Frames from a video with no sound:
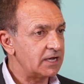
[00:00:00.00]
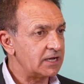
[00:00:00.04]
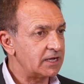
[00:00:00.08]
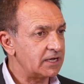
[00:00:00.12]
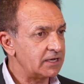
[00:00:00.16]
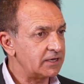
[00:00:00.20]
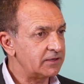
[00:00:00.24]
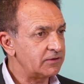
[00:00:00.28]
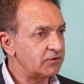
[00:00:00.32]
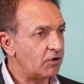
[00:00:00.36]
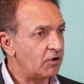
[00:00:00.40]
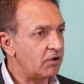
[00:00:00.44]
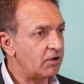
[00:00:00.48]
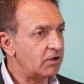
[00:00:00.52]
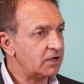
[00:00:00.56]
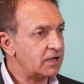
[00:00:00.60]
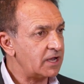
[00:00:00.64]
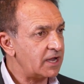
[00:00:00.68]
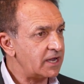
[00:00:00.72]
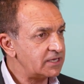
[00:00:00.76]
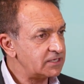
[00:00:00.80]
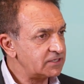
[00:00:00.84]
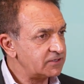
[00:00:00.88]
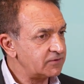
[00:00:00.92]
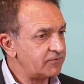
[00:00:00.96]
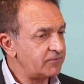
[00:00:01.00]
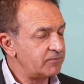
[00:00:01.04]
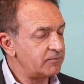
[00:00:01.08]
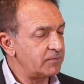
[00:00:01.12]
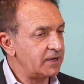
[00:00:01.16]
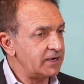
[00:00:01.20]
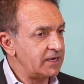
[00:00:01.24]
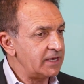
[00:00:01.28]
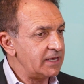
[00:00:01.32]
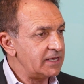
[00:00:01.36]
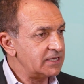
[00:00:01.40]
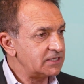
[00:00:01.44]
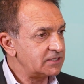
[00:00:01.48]
uh, all kinds of
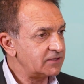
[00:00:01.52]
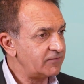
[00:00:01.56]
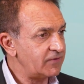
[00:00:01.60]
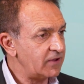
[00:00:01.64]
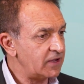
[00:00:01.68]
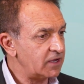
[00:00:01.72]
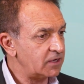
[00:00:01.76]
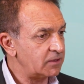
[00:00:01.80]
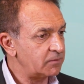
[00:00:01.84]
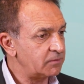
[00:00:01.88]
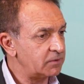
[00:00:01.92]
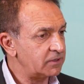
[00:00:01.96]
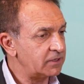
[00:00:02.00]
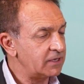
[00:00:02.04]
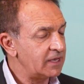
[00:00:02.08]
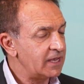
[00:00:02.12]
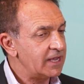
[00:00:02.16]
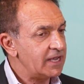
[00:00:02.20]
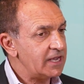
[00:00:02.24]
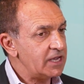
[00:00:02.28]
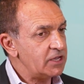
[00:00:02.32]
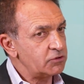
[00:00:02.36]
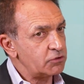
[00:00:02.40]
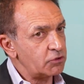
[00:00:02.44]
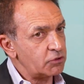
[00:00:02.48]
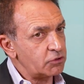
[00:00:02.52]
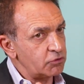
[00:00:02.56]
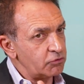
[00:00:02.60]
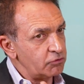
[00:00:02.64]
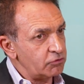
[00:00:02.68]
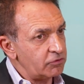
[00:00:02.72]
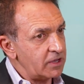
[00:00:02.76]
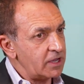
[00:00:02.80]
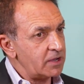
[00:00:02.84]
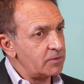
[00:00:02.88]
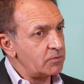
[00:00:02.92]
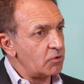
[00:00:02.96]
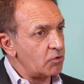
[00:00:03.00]
money is available either through
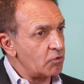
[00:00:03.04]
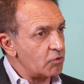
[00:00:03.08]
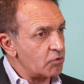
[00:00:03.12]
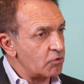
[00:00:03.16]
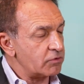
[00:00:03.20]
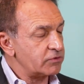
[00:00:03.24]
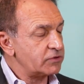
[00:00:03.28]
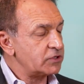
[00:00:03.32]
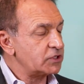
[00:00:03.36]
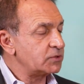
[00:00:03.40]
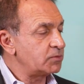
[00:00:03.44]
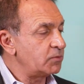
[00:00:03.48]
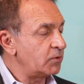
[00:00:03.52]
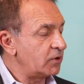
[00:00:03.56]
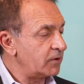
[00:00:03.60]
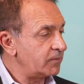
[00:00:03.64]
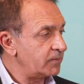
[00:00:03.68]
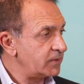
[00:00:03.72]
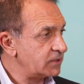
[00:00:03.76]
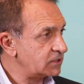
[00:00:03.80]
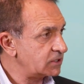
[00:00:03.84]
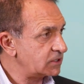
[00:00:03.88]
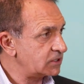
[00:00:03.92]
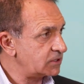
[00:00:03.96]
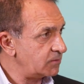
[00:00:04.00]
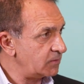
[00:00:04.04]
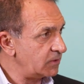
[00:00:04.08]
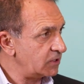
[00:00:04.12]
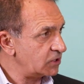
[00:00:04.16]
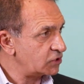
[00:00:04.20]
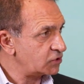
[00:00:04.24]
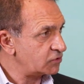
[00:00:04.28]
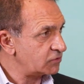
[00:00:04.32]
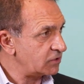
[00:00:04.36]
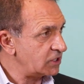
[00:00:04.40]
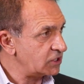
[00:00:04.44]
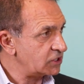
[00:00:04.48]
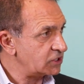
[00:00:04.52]
them or the Small Business
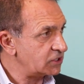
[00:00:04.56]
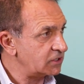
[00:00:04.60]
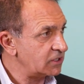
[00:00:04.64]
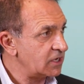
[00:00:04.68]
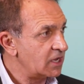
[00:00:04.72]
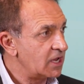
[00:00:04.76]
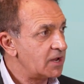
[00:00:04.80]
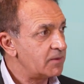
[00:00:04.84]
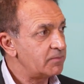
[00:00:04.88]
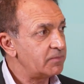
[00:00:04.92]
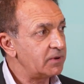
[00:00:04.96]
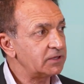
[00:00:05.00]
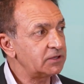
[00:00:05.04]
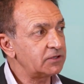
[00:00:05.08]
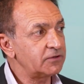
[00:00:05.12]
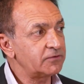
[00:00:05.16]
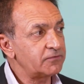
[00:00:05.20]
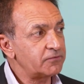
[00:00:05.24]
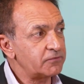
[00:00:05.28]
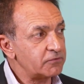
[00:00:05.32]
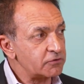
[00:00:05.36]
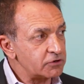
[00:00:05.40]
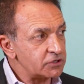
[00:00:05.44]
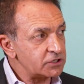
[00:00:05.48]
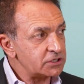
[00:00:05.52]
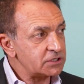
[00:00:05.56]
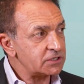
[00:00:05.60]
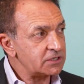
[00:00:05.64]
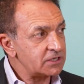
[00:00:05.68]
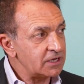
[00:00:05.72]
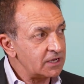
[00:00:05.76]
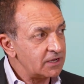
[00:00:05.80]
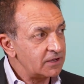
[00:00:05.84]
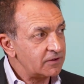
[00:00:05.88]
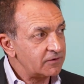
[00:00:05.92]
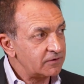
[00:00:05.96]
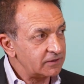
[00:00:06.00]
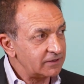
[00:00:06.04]
Administration. But the first
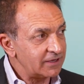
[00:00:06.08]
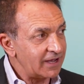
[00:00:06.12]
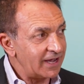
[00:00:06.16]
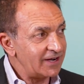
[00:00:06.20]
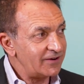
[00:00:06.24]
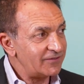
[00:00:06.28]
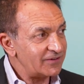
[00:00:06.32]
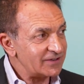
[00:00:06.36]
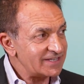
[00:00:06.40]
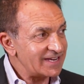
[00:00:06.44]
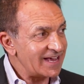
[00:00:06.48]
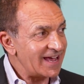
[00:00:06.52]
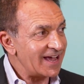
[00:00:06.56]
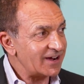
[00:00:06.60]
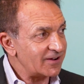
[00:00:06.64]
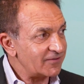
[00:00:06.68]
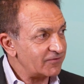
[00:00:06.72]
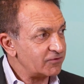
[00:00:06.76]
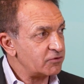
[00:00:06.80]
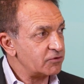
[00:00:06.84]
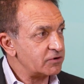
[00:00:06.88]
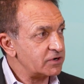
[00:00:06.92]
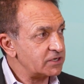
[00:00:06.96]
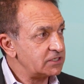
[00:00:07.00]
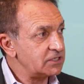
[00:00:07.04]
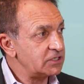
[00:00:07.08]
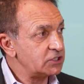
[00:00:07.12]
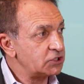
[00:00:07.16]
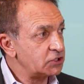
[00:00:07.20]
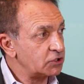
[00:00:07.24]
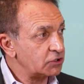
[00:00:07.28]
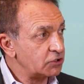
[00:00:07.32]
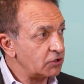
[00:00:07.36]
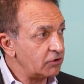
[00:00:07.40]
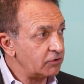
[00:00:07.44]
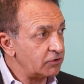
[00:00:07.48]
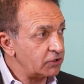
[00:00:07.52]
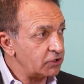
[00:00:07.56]
line of attack, of course, is to
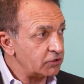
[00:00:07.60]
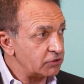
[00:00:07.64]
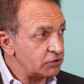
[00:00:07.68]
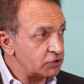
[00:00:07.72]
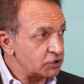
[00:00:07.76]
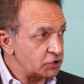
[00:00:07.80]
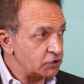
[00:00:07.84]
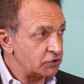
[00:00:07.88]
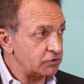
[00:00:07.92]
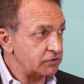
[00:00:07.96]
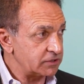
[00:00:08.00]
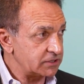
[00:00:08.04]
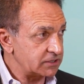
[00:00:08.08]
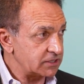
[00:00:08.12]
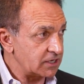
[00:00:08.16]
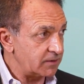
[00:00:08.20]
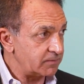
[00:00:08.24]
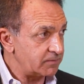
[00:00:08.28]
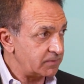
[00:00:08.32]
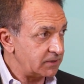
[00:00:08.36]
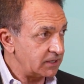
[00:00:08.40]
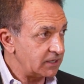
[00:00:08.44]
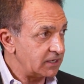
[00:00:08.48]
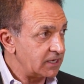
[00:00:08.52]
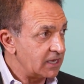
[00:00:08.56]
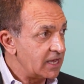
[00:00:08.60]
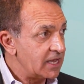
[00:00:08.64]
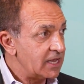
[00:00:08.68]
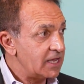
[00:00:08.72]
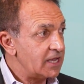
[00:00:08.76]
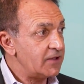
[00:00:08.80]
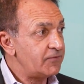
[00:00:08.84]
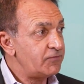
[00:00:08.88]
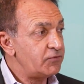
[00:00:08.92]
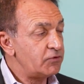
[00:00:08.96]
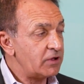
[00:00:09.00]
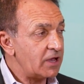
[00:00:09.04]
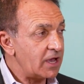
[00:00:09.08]
go to your insurance company. Right.
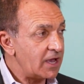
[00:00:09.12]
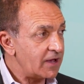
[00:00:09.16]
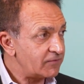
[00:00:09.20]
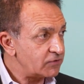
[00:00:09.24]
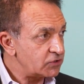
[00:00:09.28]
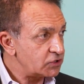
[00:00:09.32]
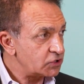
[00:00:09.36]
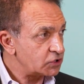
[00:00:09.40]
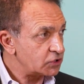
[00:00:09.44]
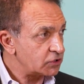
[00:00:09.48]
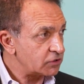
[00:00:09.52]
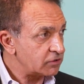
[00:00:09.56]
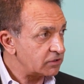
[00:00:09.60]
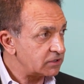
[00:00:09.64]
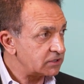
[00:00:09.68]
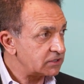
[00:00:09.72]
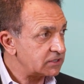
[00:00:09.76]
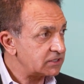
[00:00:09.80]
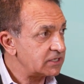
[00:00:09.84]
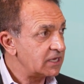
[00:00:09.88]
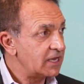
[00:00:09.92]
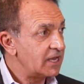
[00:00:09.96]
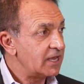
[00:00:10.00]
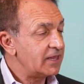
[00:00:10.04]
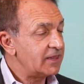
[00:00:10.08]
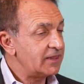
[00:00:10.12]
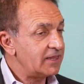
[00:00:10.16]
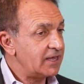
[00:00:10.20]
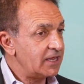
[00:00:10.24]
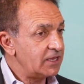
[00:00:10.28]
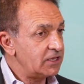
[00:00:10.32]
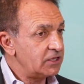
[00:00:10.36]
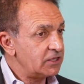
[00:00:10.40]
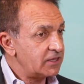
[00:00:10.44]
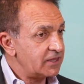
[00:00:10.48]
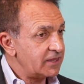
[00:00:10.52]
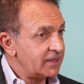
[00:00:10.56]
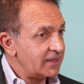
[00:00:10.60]
If you have insurance,
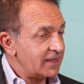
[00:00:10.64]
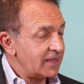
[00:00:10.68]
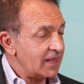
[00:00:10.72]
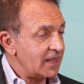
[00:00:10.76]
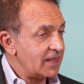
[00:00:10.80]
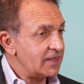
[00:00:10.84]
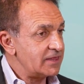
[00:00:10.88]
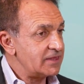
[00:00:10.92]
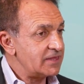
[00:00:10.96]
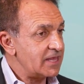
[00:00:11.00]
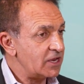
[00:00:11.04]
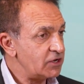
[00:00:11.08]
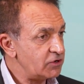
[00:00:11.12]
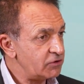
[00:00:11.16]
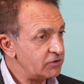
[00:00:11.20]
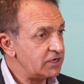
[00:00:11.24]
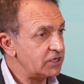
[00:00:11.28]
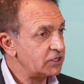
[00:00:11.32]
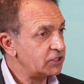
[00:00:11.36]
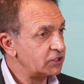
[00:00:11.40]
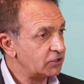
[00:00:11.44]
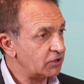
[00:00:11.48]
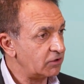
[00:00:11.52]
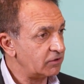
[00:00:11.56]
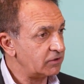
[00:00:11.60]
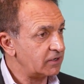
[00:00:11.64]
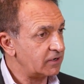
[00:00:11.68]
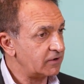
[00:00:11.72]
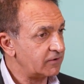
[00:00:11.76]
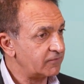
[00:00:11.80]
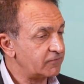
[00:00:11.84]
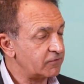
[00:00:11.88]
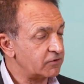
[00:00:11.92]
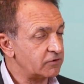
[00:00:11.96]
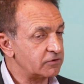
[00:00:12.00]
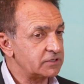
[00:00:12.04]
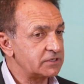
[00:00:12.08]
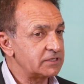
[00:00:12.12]
then then you need to go there
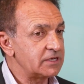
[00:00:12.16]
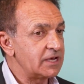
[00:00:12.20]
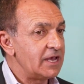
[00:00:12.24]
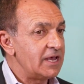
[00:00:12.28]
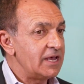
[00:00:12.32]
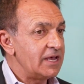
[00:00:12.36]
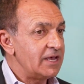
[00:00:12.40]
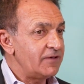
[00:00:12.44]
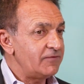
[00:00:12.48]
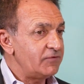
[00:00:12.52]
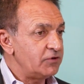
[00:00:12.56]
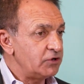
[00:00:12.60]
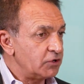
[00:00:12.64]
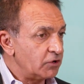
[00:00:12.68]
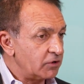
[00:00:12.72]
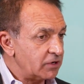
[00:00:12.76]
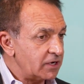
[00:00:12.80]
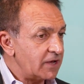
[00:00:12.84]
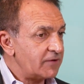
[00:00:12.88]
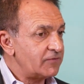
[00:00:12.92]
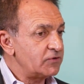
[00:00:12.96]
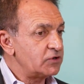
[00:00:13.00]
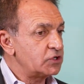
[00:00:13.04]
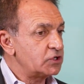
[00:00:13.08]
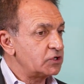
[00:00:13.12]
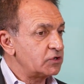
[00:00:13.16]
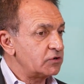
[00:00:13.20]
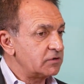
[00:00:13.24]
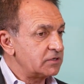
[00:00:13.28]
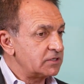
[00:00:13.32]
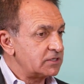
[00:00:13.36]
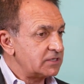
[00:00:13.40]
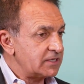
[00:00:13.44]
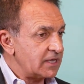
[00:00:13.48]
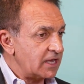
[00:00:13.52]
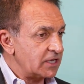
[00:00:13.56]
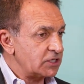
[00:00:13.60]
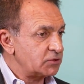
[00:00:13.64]
first. If you don't have
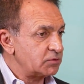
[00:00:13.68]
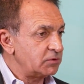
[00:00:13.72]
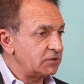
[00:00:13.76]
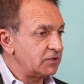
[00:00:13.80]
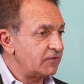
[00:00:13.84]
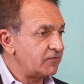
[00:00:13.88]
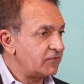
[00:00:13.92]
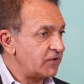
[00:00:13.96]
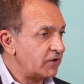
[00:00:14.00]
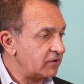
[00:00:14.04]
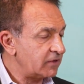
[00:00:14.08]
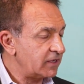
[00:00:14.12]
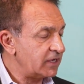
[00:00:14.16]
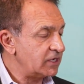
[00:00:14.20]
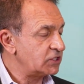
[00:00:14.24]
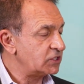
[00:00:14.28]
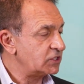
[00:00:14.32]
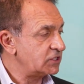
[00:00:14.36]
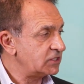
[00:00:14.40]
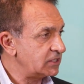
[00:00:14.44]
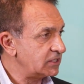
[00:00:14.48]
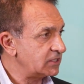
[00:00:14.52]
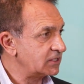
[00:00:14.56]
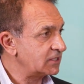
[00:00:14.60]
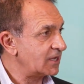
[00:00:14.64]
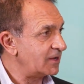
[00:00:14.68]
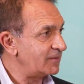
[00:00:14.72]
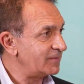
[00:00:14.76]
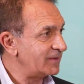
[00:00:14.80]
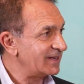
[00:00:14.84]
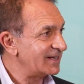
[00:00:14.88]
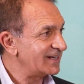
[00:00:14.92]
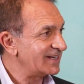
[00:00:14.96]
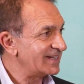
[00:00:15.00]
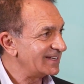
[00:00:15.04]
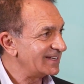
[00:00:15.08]
insurance, that's when the federal agencies come in.